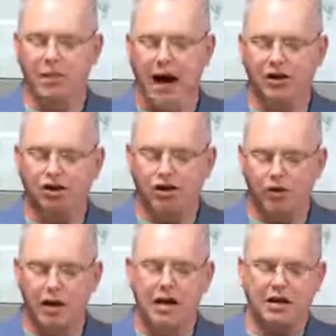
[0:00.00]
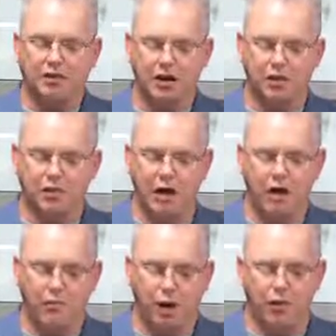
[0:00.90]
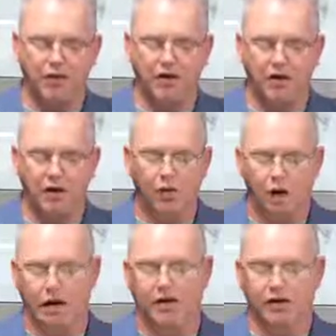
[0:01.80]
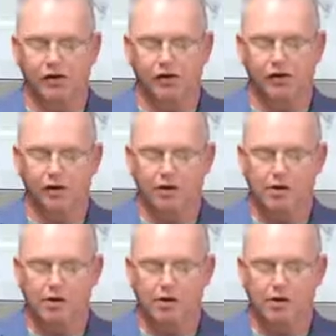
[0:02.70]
My strength is made perfect in weakness.